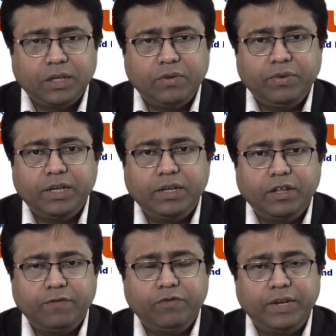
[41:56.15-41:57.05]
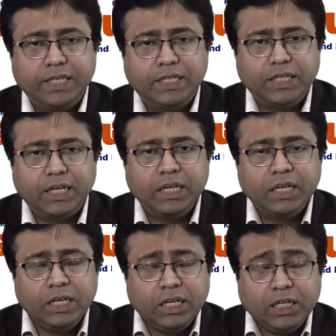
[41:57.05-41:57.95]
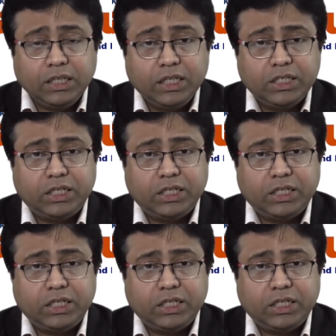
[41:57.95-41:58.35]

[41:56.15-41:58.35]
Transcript: And we can say that this